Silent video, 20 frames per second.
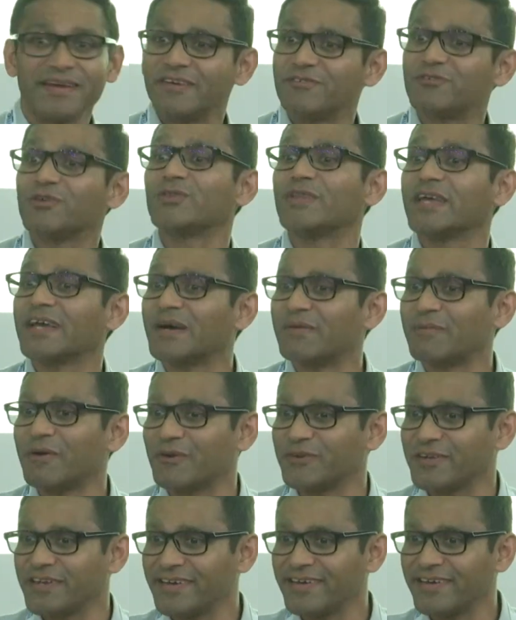if you think
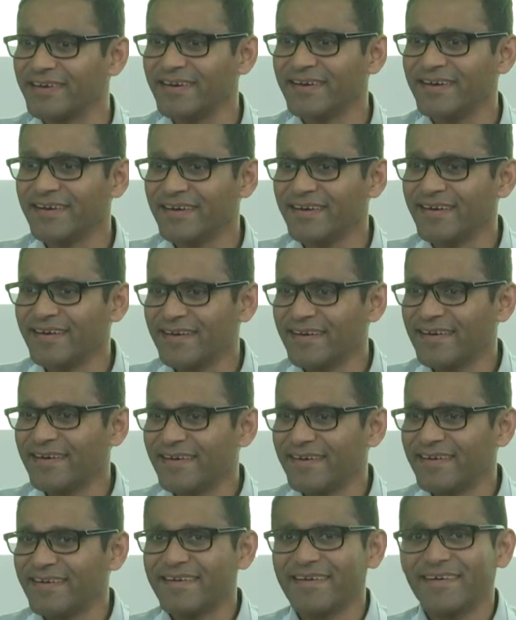about it,
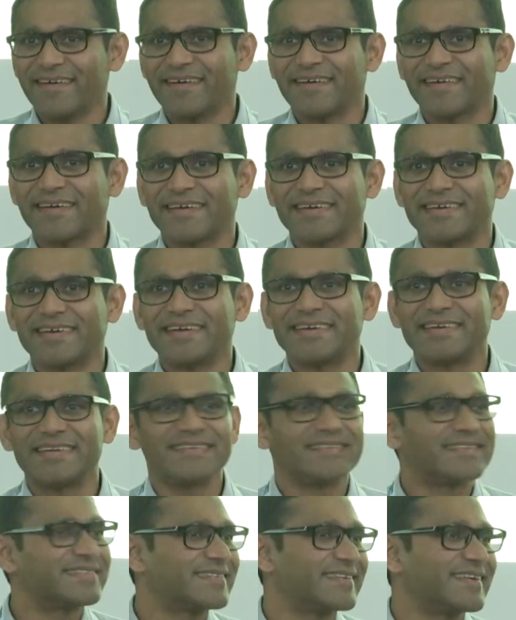right? It
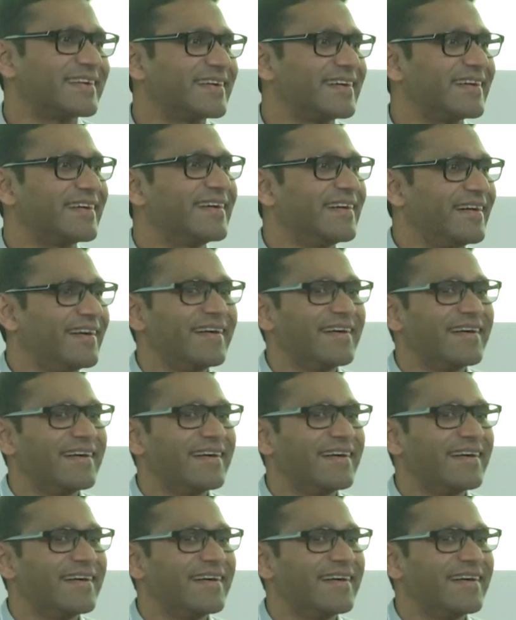is so